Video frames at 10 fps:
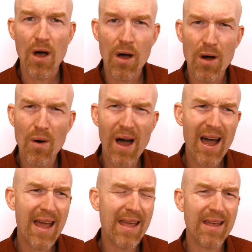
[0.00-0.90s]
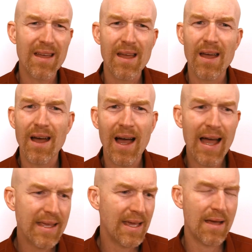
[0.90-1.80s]
oh, I
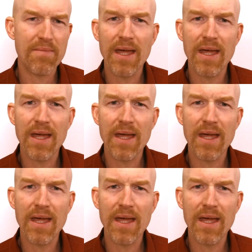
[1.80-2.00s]
can't